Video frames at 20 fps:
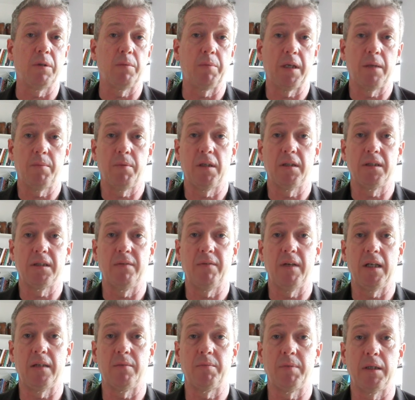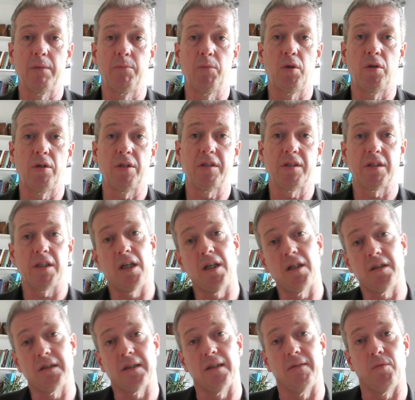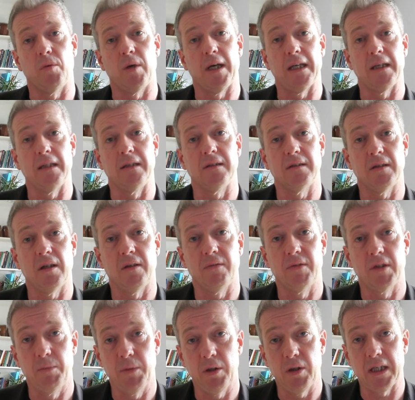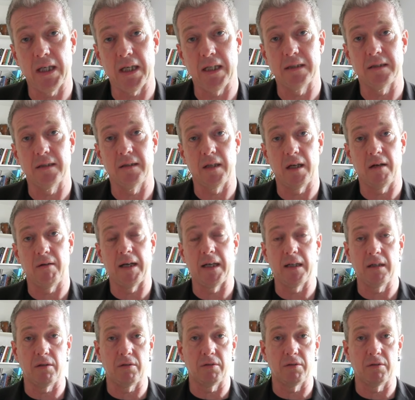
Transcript: with people on developing more assertive ways of communicating their anger,